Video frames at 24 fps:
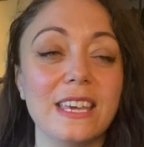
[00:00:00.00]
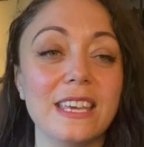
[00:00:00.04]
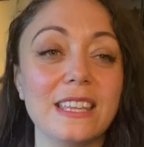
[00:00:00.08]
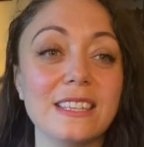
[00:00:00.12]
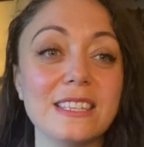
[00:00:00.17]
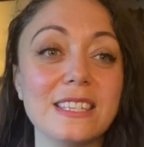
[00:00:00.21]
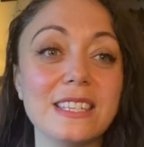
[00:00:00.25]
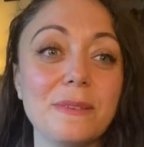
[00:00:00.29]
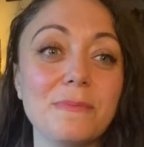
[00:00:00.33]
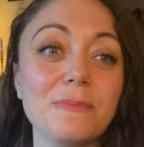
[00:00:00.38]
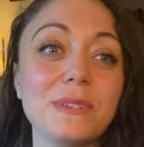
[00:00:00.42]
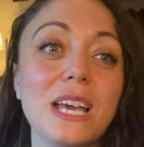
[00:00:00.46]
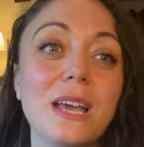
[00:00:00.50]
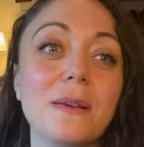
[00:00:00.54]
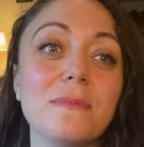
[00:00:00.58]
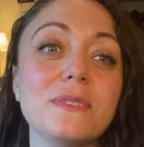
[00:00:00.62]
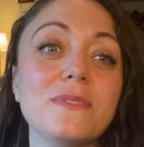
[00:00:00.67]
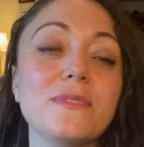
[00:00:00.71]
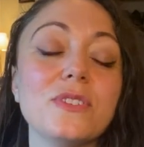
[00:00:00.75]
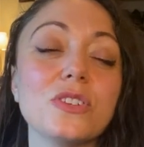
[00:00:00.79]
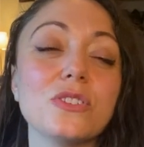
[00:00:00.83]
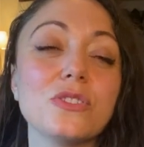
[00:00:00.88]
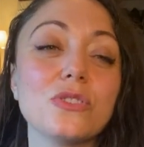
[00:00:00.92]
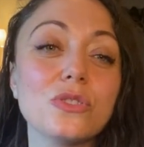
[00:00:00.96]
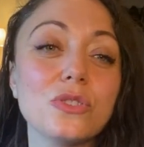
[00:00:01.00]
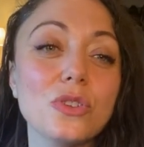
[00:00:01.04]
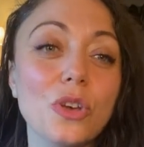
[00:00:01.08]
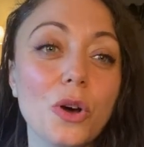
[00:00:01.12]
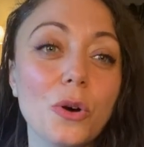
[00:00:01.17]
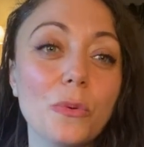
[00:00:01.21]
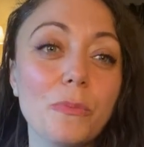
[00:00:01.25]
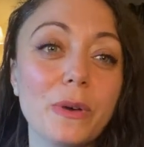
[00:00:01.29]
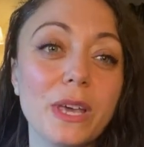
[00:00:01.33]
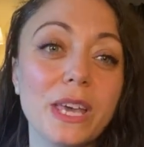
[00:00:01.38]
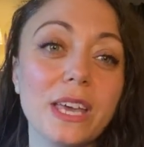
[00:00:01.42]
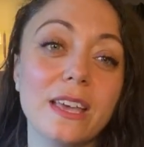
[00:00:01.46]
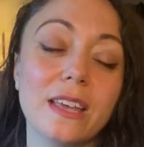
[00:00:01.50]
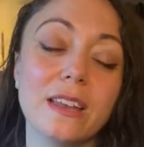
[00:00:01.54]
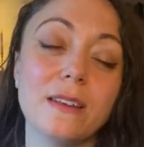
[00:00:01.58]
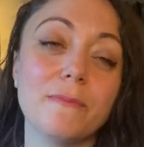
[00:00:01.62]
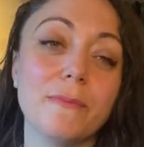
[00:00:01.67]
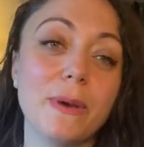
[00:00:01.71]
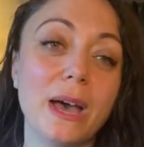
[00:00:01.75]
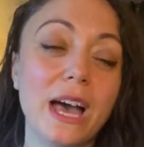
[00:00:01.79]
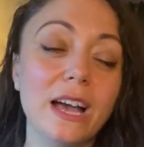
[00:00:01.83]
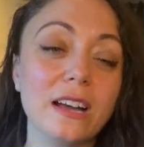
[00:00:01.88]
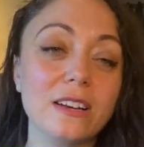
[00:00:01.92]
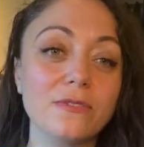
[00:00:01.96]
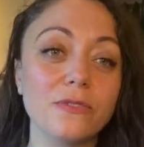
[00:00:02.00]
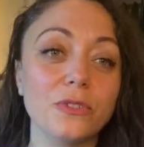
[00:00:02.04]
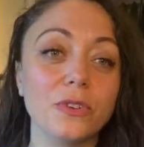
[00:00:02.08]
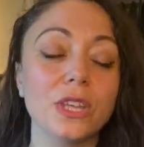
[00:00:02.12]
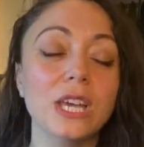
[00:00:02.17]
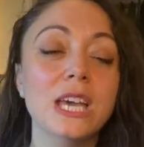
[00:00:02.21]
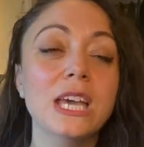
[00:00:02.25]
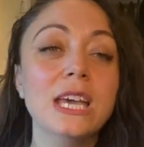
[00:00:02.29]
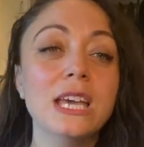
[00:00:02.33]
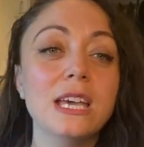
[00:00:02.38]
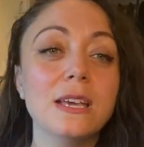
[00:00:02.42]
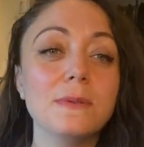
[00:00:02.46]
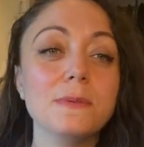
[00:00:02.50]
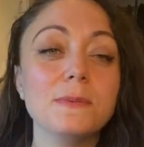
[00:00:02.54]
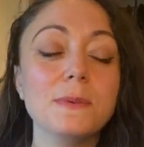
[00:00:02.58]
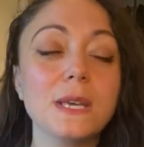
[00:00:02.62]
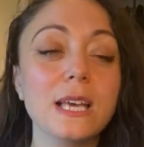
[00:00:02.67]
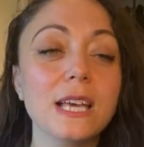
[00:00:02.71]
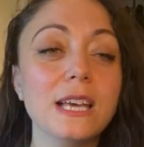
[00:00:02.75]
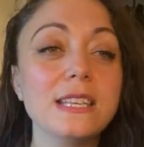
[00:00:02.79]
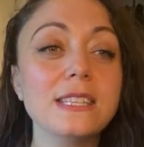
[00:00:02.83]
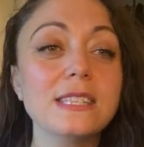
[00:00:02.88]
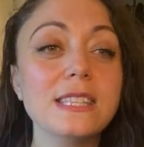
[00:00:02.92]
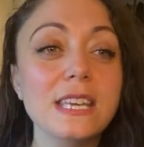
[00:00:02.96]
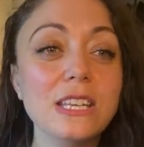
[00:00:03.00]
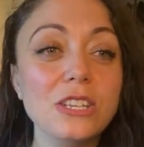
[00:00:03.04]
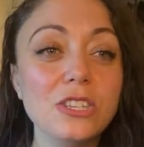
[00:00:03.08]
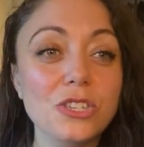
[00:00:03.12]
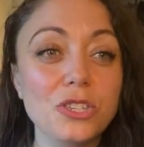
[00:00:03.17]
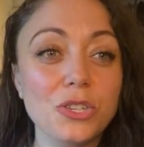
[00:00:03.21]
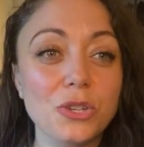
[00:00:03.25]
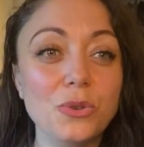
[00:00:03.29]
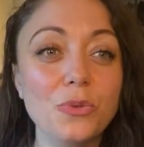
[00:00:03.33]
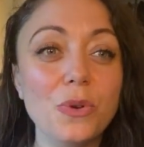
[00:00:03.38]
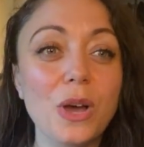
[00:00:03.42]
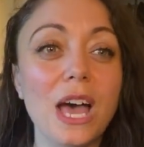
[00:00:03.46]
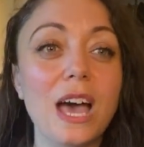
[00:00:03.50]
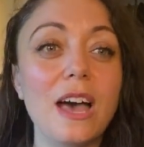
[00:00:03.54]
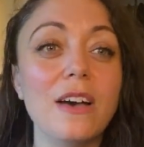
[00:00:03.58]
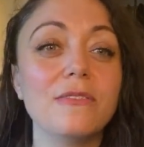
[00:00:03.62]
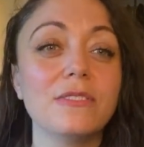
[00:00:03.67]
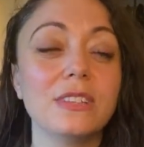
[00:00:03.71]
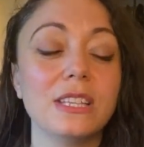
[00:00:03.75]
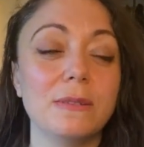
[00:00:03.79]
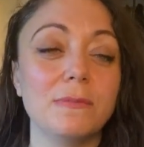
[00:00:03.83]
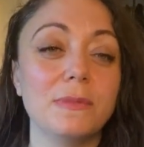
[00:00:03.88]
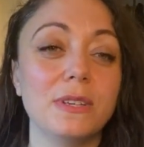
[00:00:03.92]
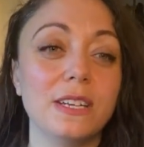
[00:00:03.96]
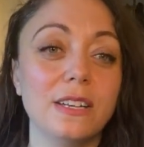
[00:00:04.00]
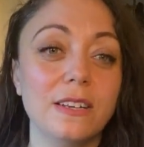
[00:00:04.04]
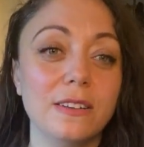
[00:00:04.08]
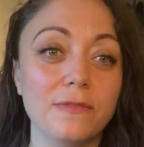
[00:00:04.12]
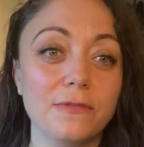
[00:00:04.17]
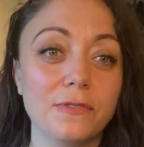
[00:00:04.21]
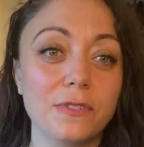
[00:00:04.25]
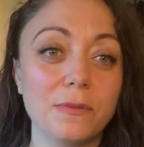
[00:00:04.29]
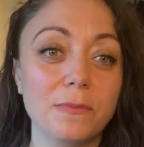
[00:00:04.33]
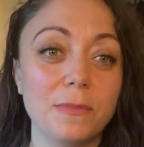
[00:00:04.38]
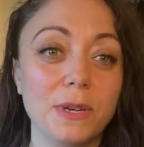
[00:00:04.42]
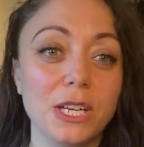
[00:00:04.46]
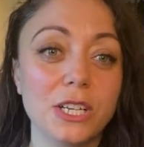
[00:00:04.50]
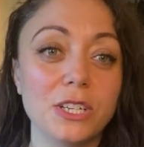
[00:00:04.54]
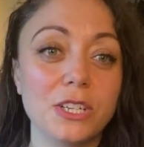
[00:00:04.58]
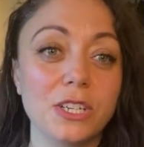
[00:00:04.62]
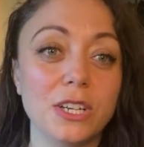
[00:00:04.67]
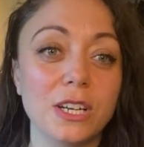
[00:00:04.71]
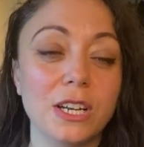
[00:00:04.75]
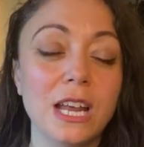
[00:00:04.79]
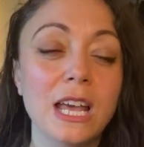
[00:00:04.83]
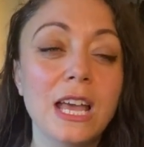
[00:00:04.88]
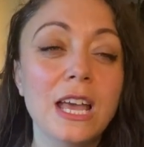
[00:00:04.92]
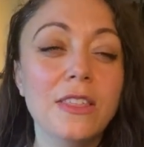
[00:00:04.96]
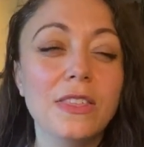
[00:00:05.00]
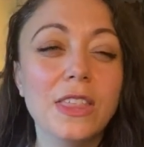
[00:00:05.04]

can sometimes feel so big and impactful is because they do have limited information.